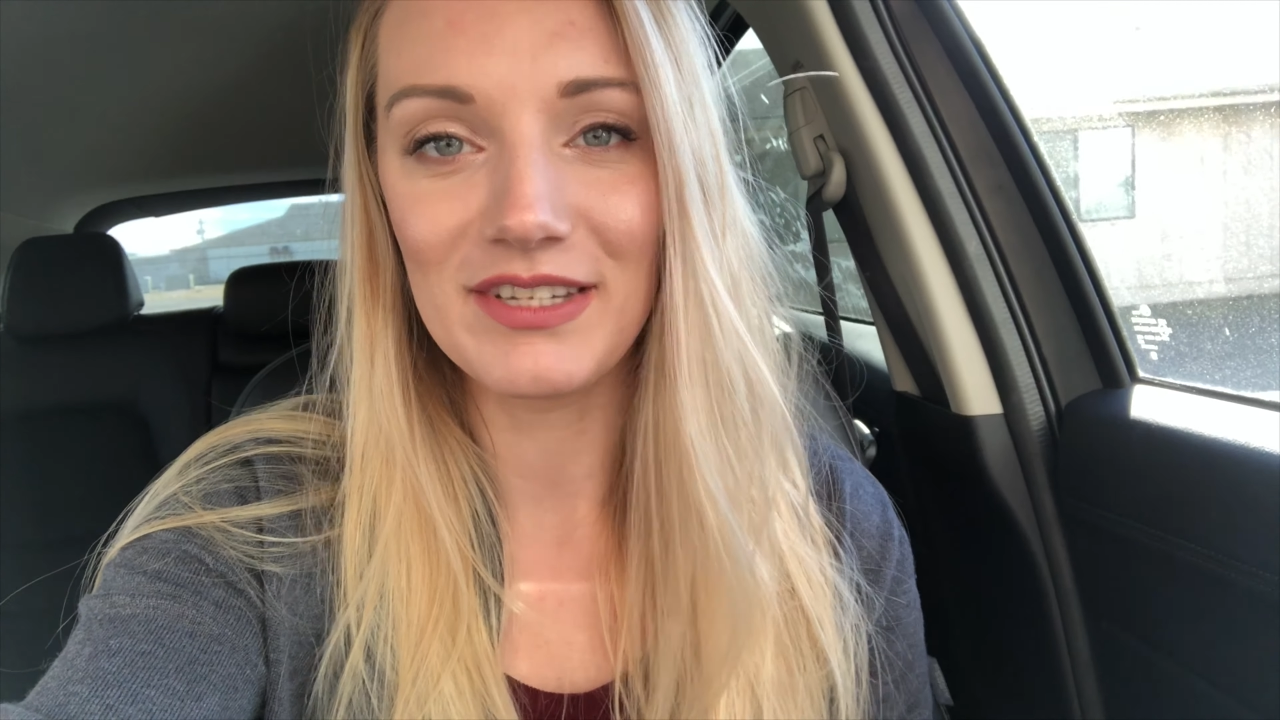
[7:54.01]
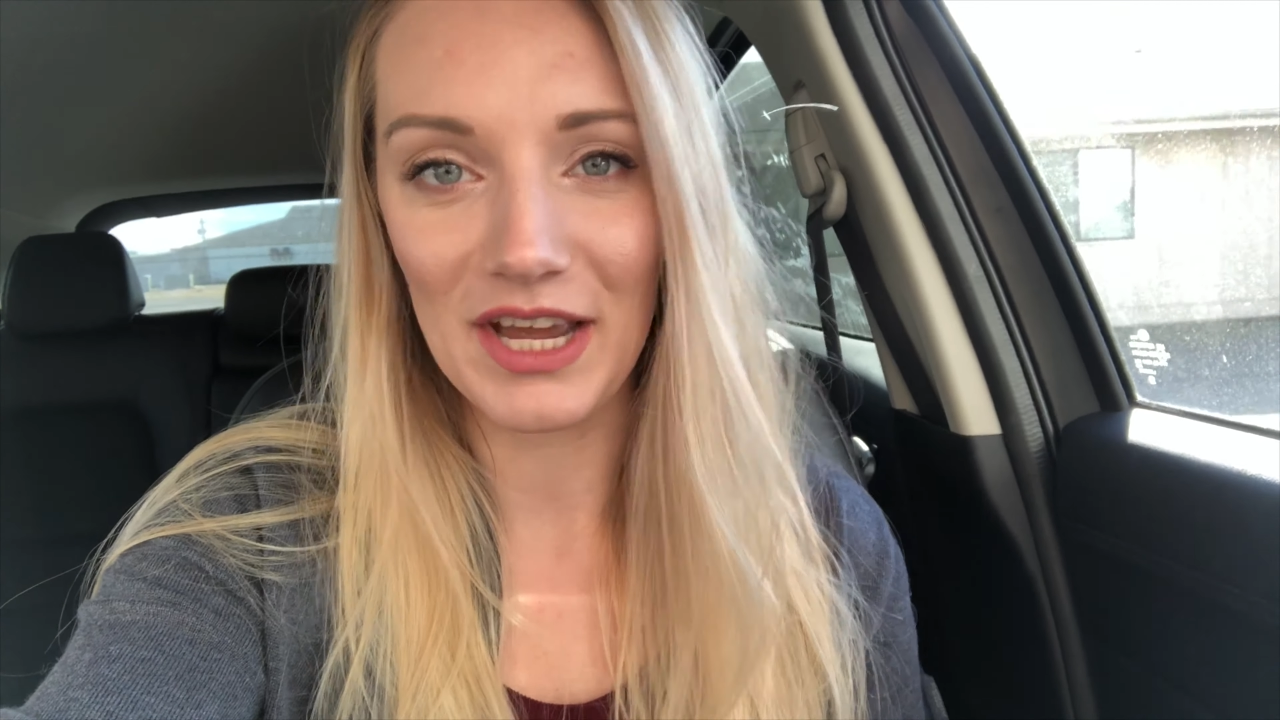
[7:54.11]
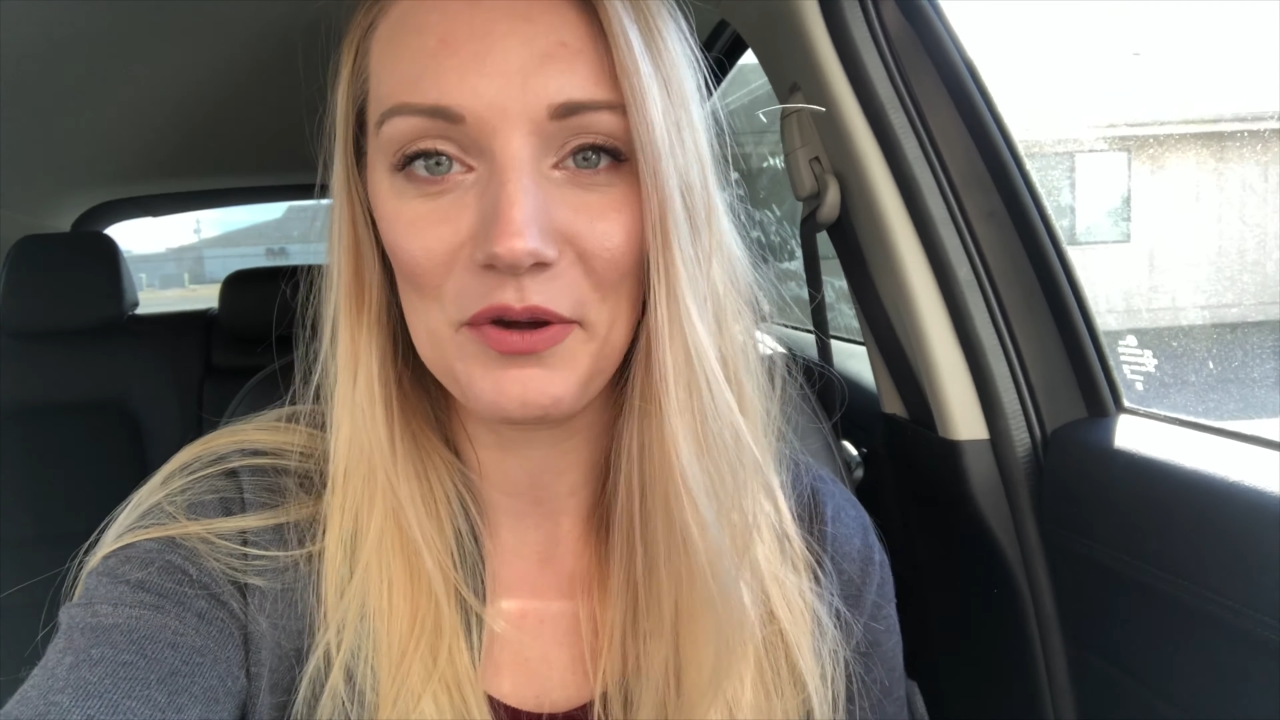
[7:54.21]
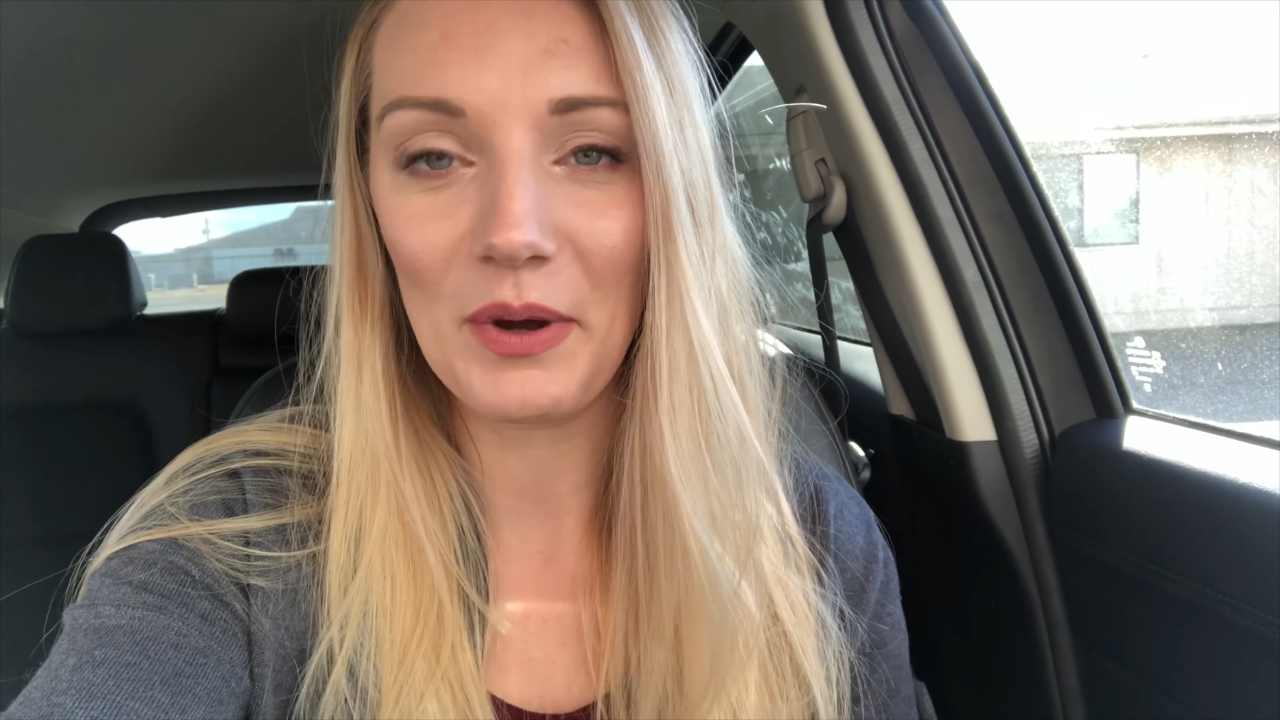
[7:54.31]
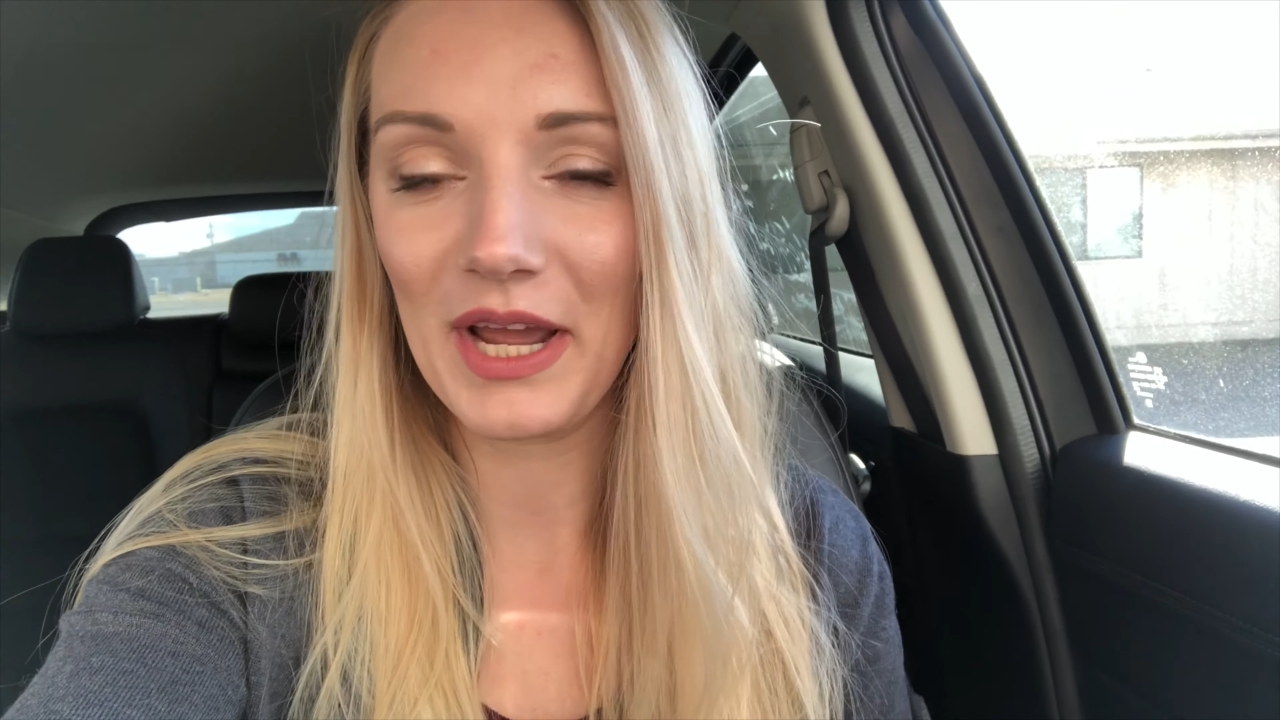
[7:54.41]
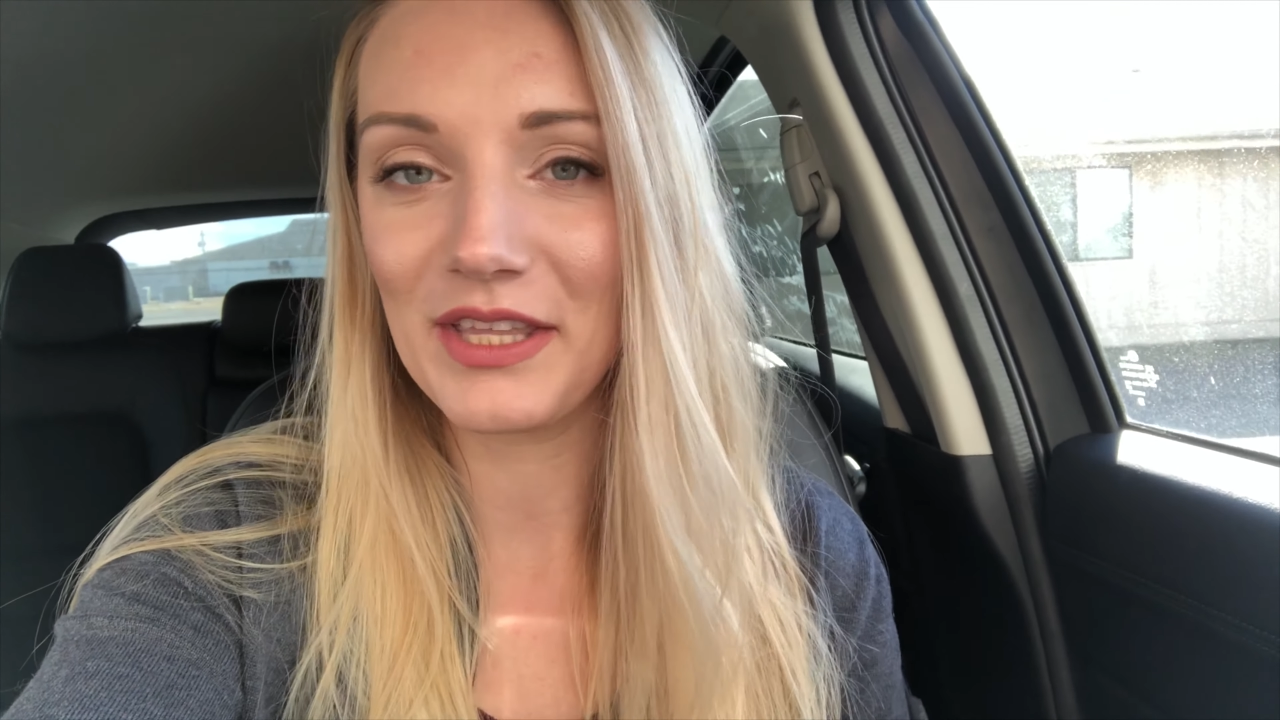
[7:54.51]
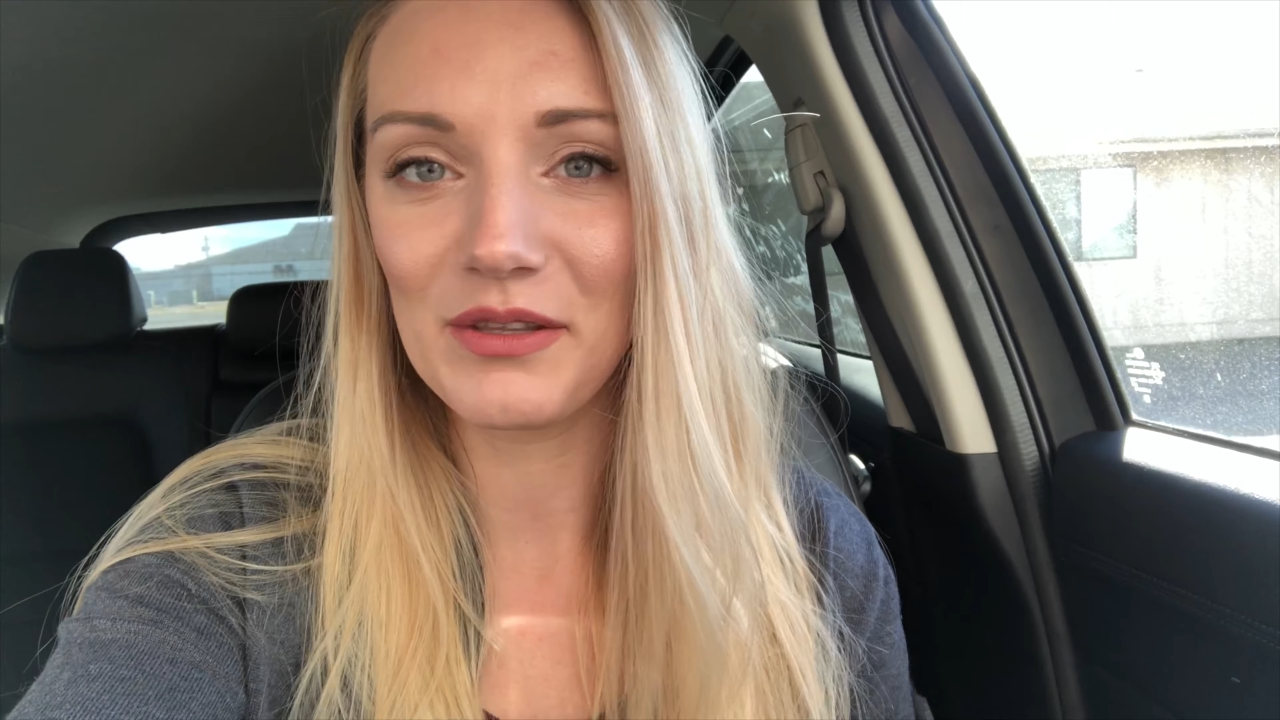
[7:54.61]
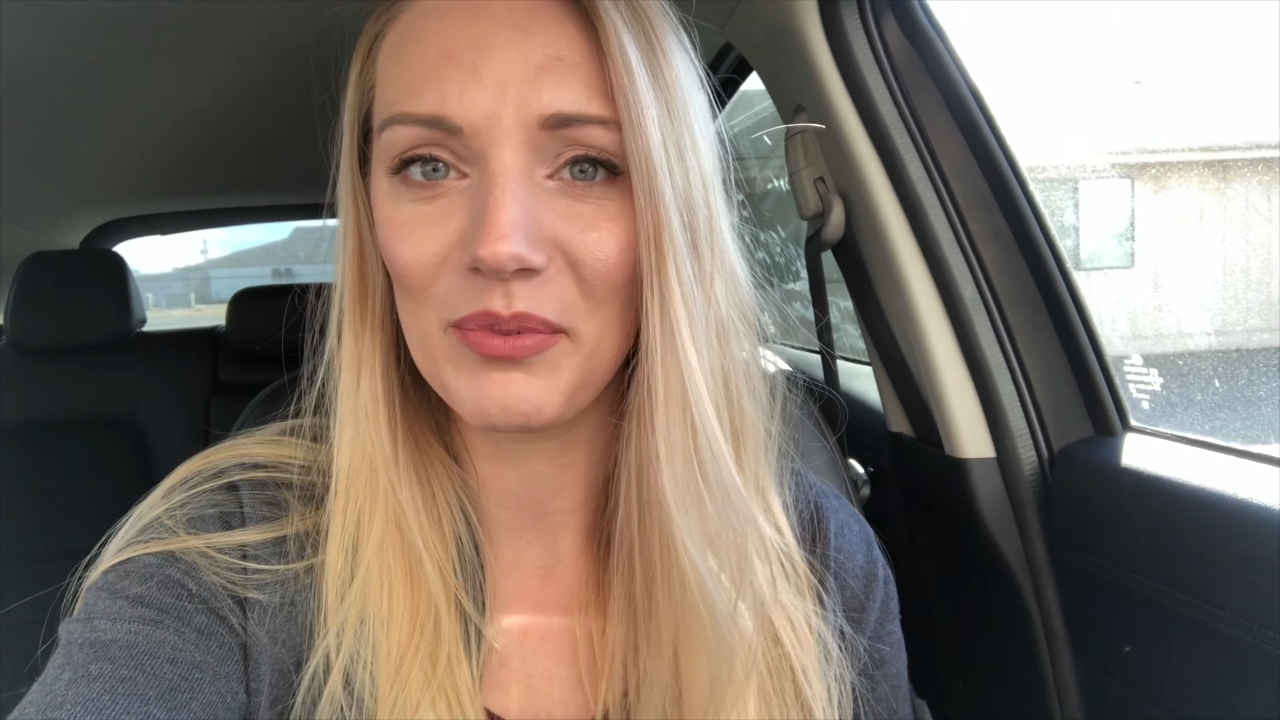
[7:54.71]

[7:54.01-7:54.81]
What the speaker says: DIYing